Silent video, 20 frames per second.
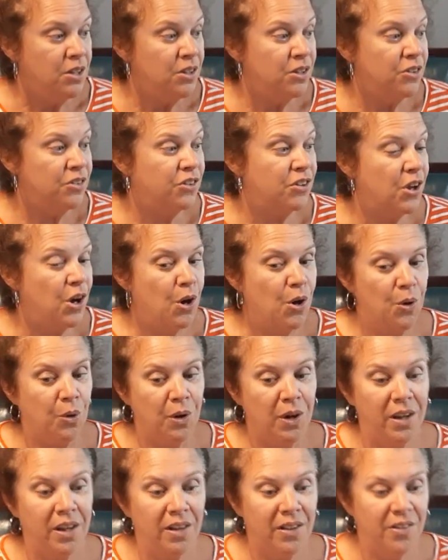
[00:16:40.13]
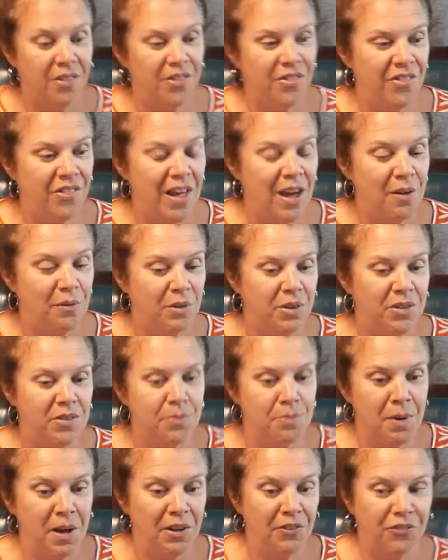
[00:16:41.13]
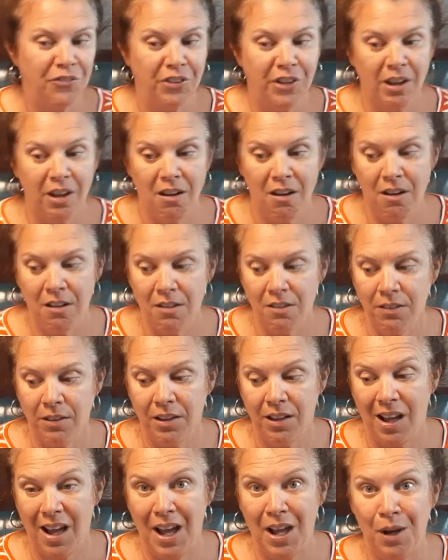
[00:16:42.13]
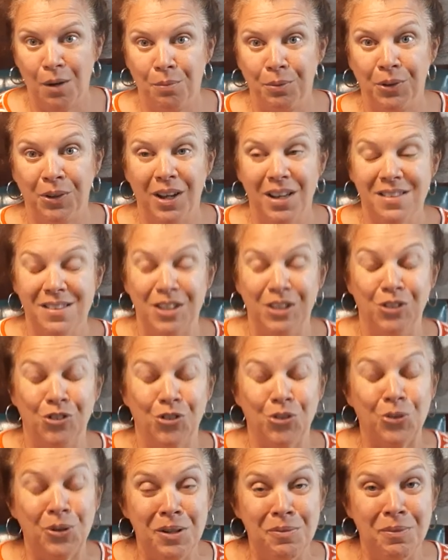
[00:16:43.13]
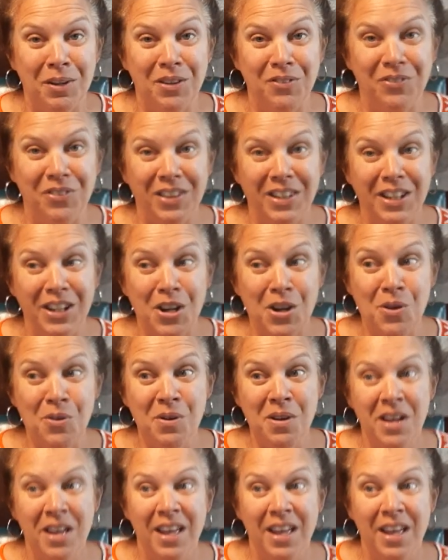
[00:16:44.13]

So that was my free haul. I hope you guys enjoyed my video